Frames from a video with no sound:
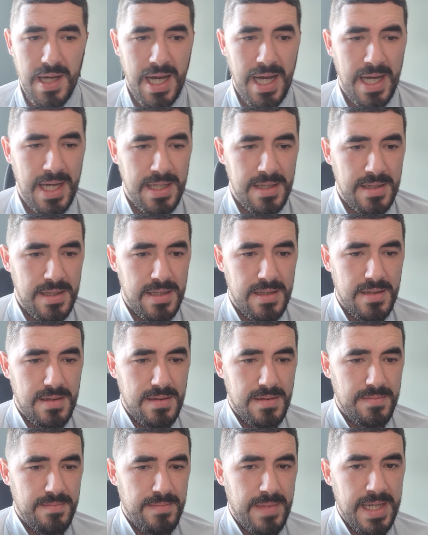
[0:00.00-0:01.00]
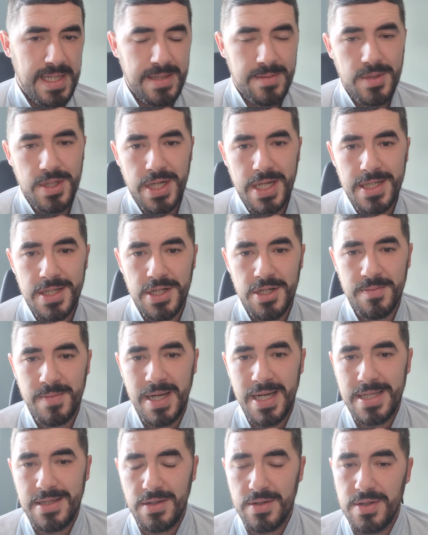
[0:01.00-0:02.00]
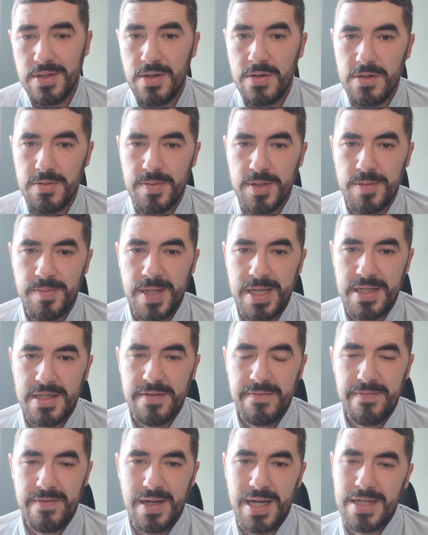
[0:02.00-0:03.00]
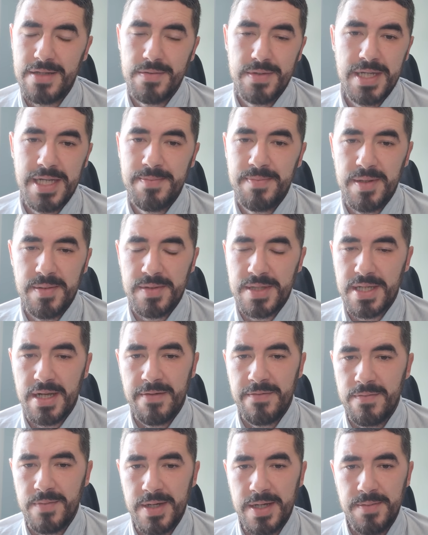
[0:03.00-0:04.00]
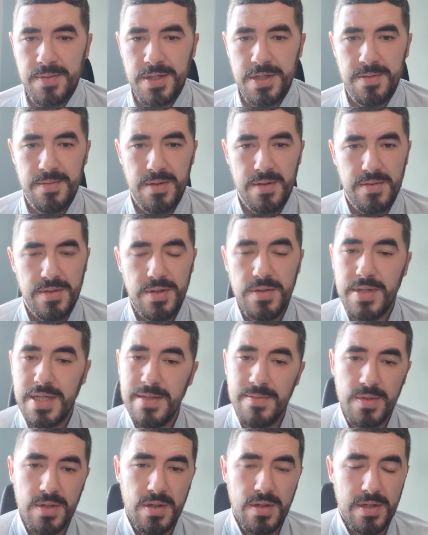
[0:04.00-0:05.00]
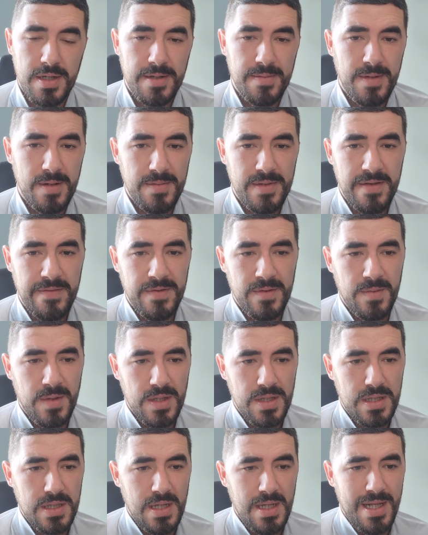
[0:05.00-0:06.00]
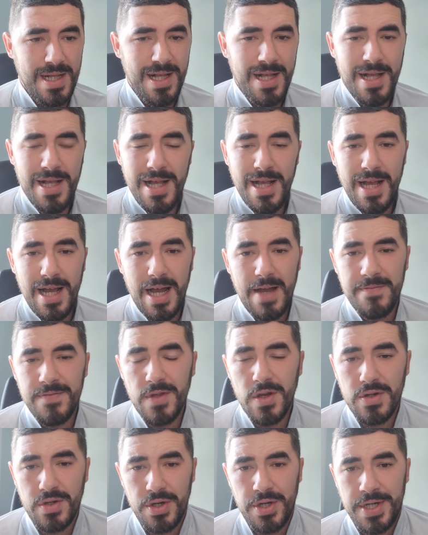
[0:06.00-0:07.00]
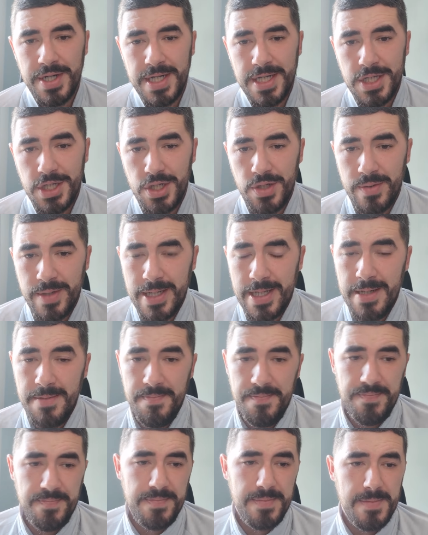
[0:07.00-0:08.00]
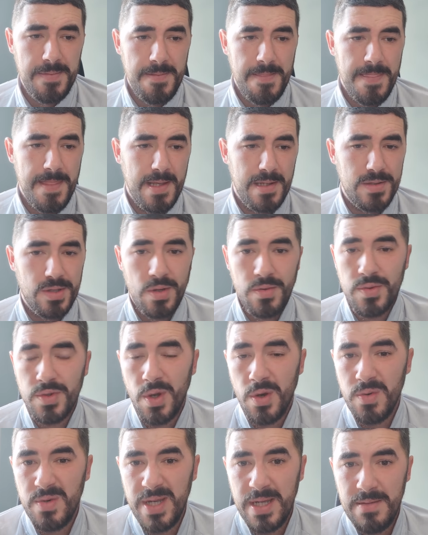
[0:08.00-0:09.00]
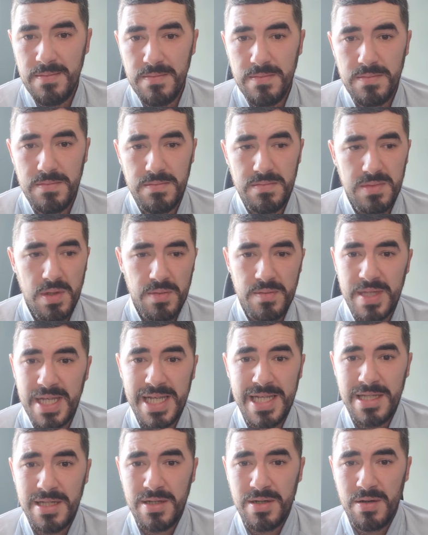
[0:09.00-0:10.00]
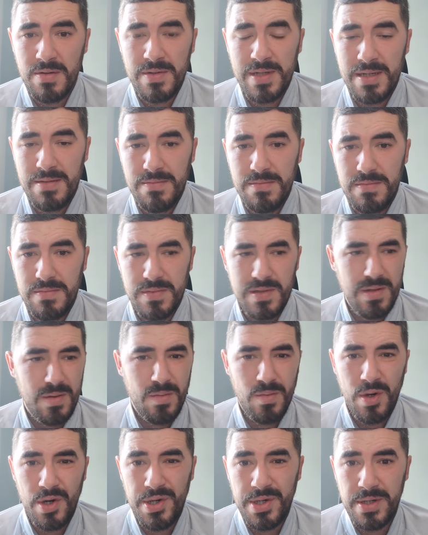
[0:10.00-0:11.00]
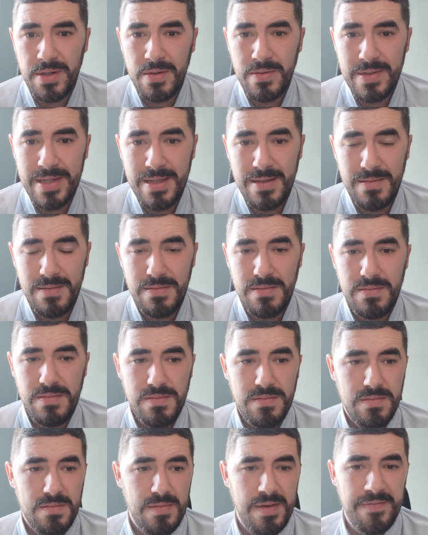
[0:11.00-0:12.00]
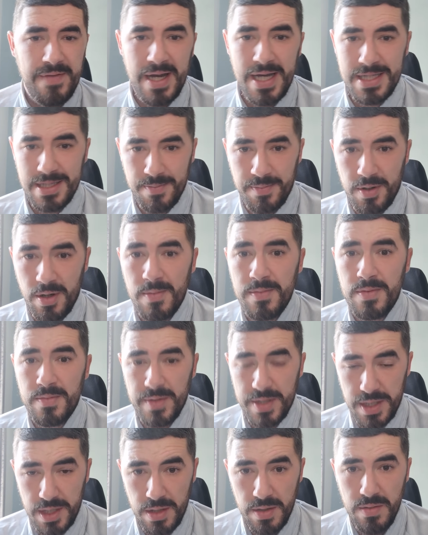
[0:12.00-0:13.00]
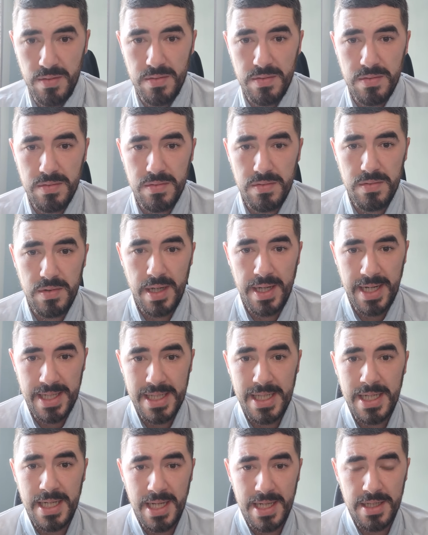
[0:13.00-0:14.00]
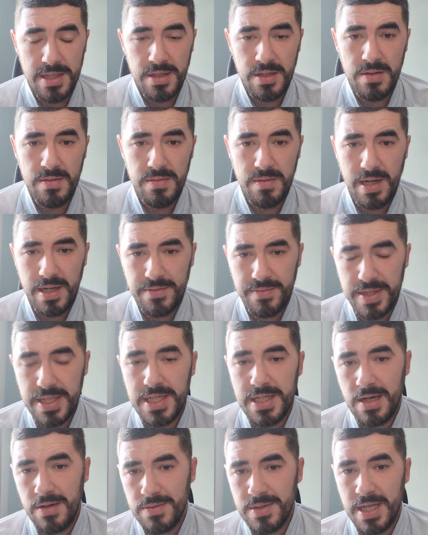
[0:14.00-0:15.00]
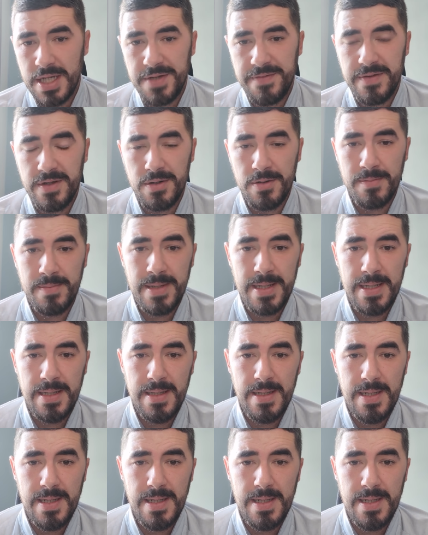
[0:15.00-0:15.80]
and made him change his mind on the old perspective. I don't need people to have a word with you, but you keep talking about me if you want. I've not got an issue with you. Don't know you. Don't need to know you. Don't want to know you. If I had a problem with you and I didn't like you, I'd reach out and ask for your number.